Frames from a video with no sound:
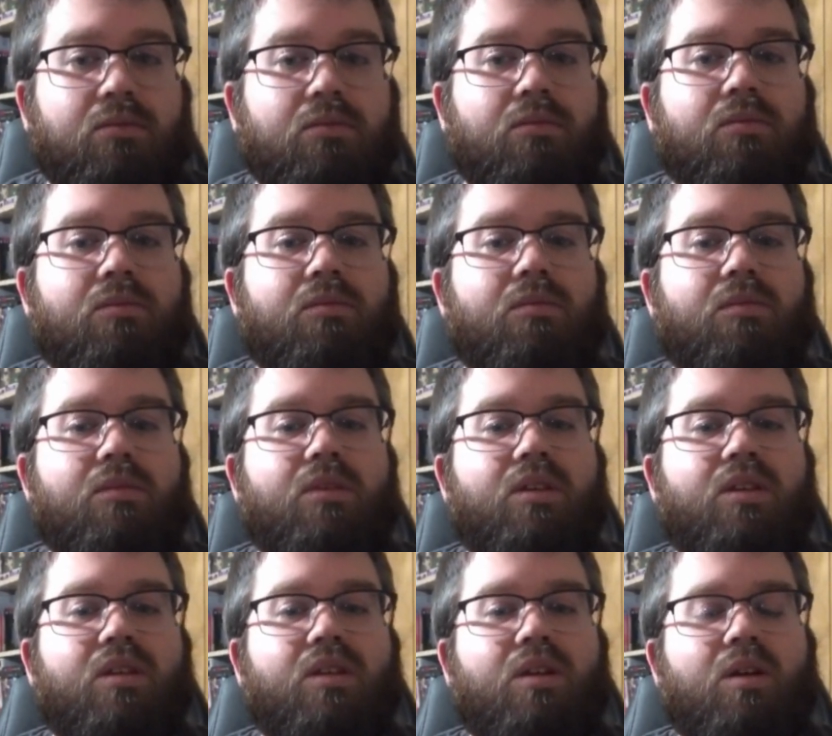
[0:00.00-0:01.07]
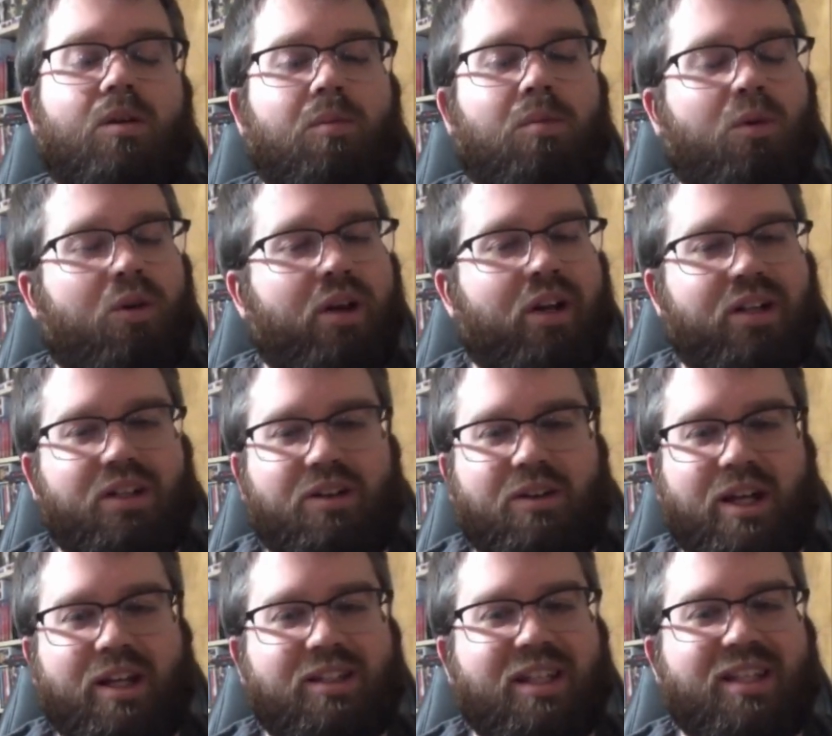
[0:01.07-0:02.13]
Absorption. Oh boy.
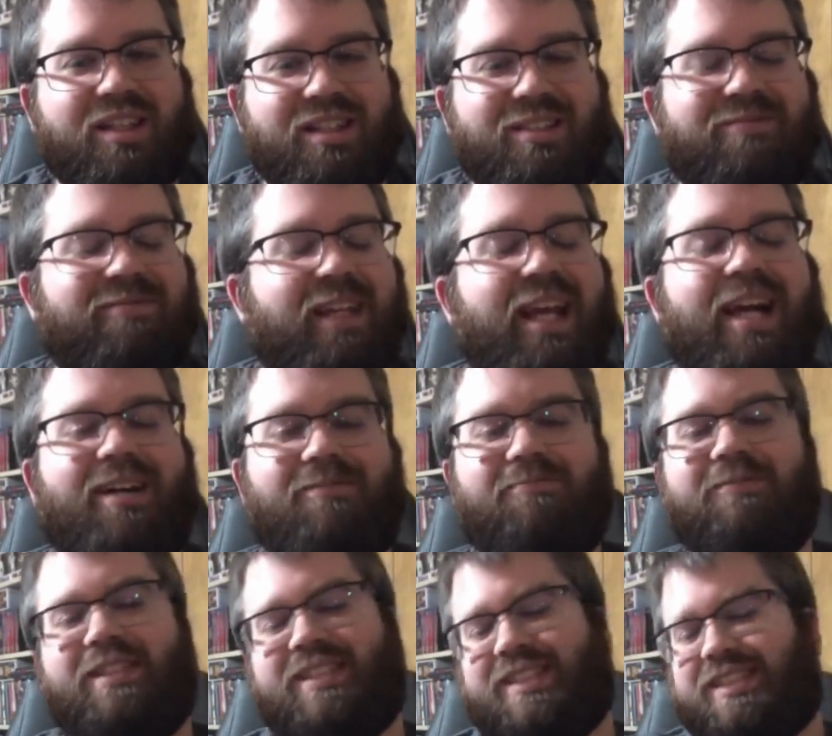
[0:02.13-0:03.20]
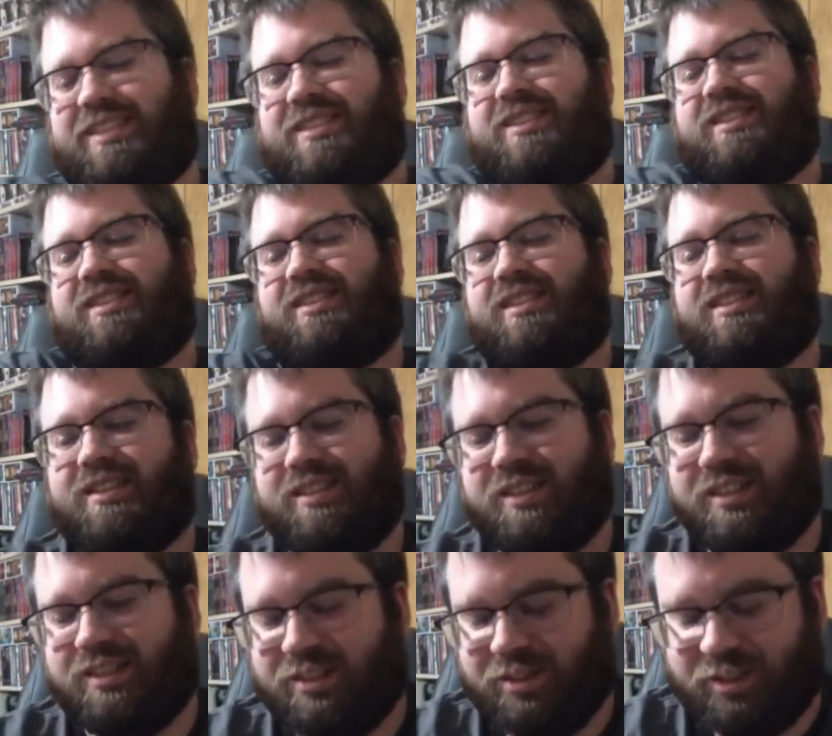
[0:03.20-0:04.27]
Okay, that yeah, this is
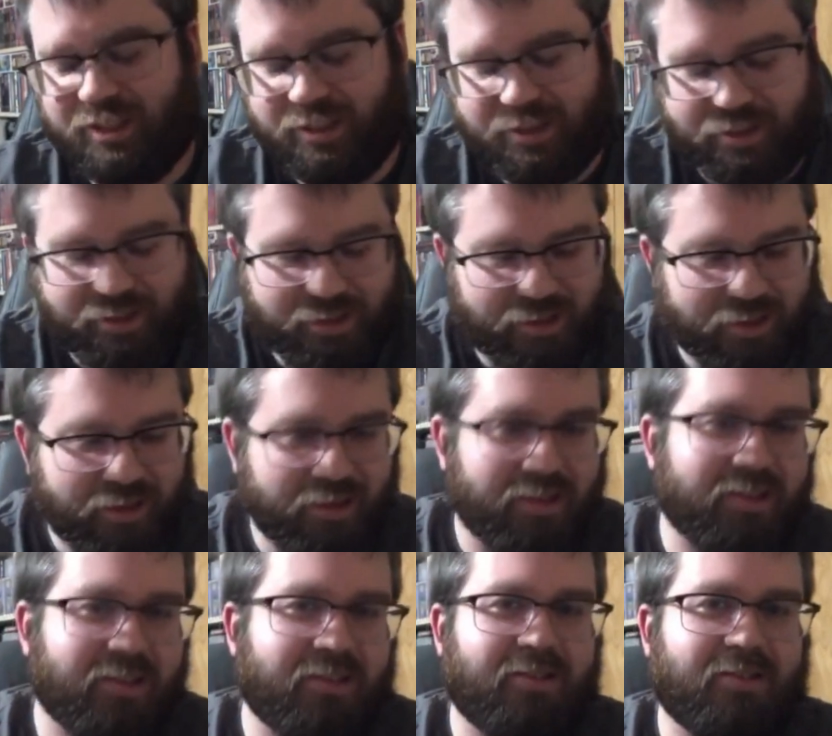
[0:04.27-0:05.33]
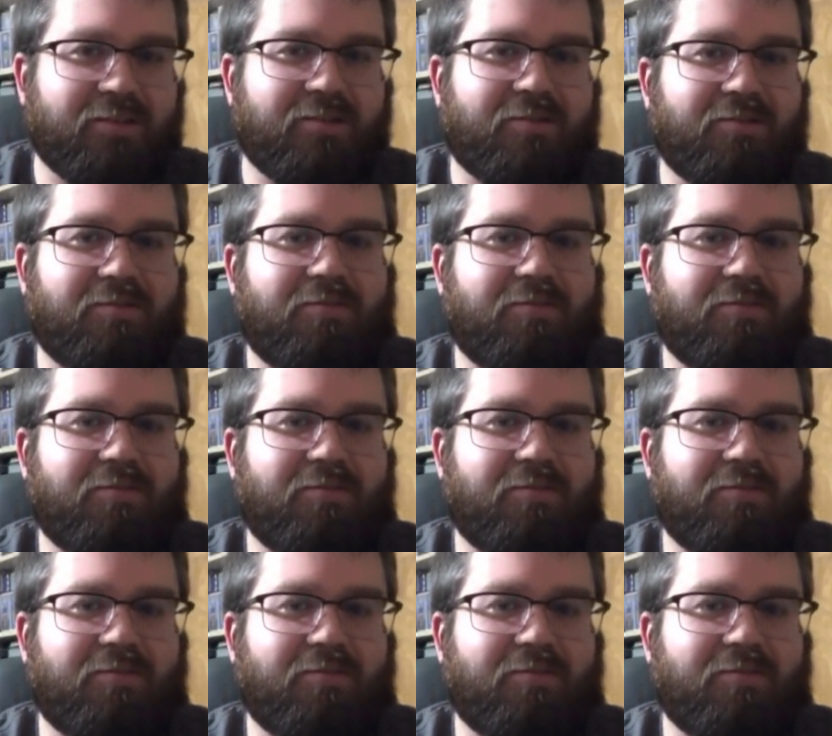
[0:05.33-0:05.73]
Jesus. Here we go.